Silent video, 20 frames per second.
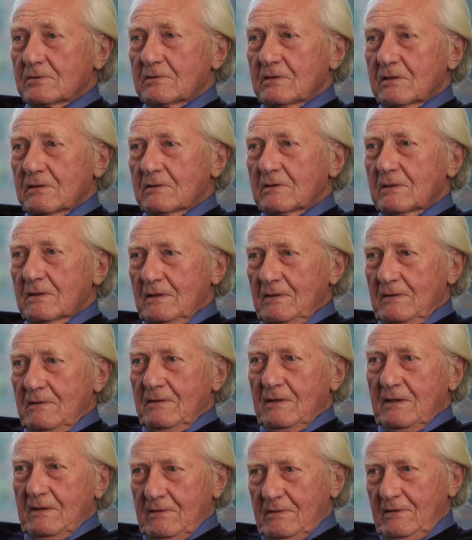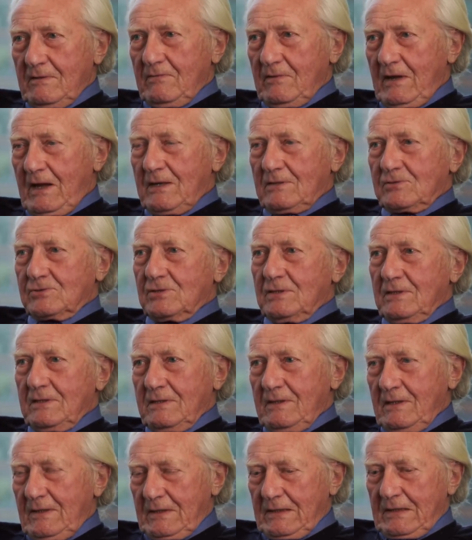Really,
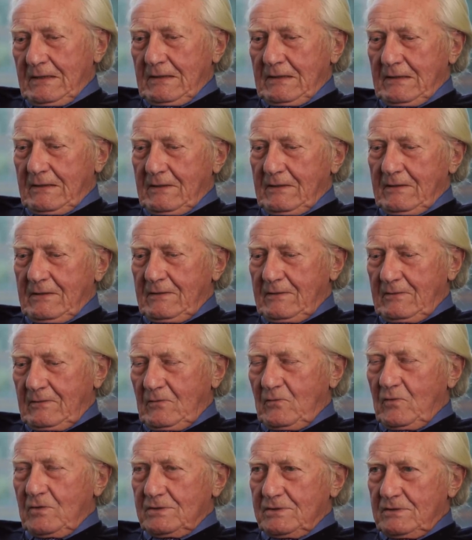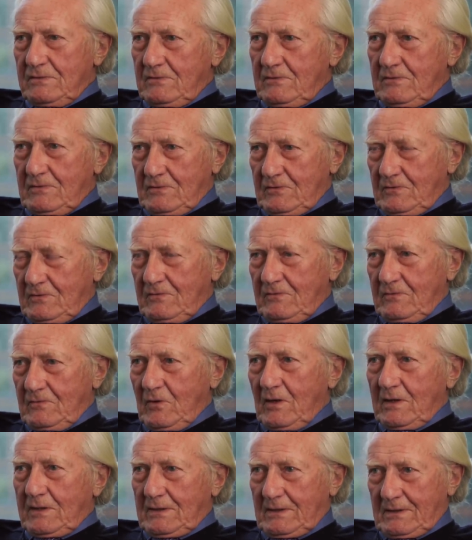actually, it wasn't
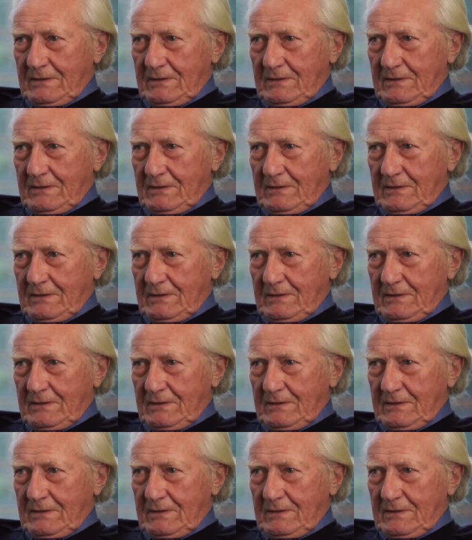quite